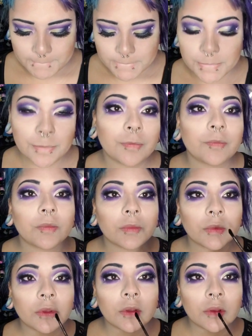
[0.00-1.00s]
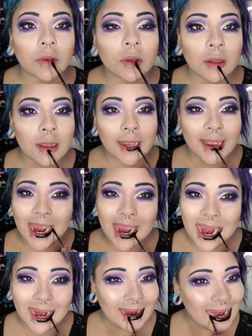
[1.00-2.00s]
I have a problem with my lipstick getting
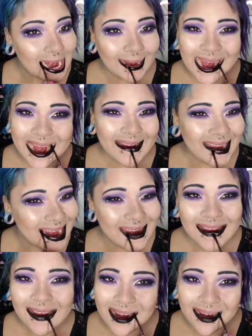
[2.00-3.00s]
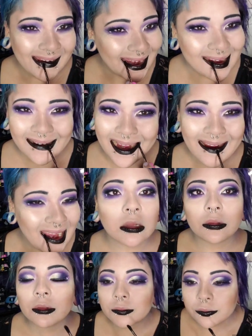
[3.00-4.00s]
super crusty after a while and kind of
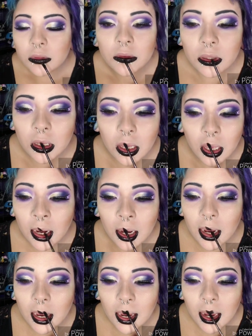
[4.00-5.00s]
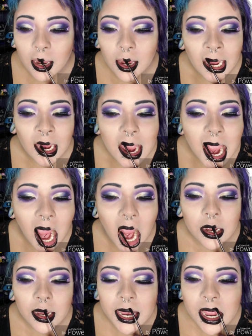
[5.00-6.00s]
fading and giving me butthole lips, but
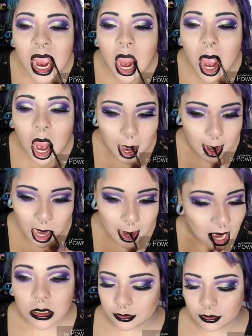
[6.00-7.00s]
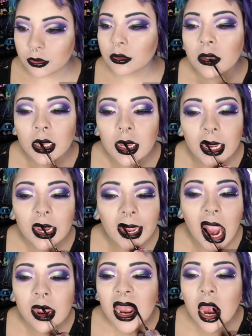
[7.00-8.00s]
this lipstick doesn't really give me a lot of butthole
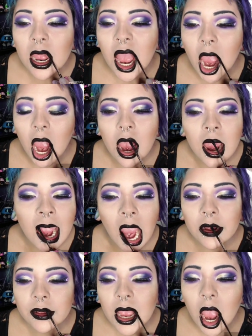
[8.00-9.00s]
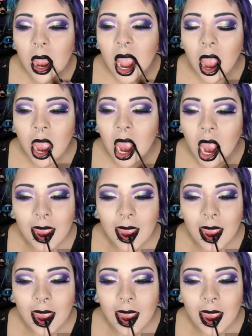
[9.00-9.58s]
lips unless I'm eating something,